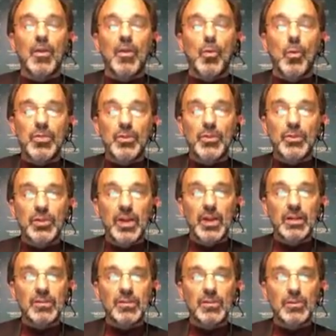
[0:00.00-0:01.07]
when the
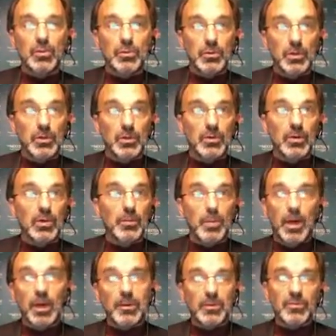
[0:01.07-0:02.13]
child is no longer on a
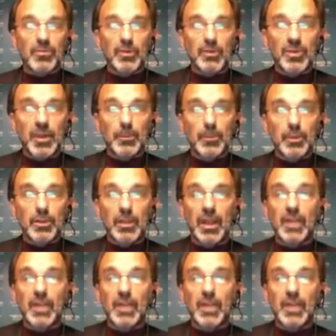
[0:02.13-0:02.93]
bottle, for example,